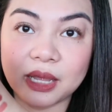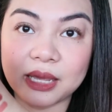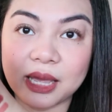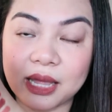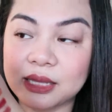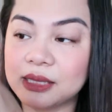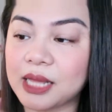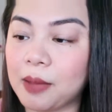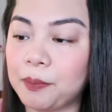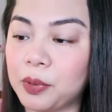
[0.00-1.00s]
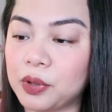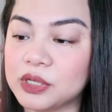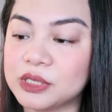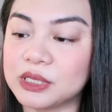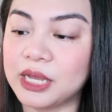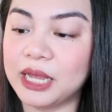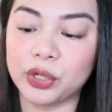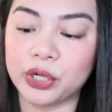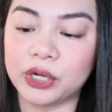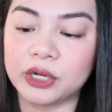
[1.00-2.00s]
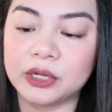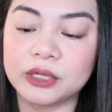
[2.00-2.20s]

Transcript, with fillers: Ayan. Tapos, there.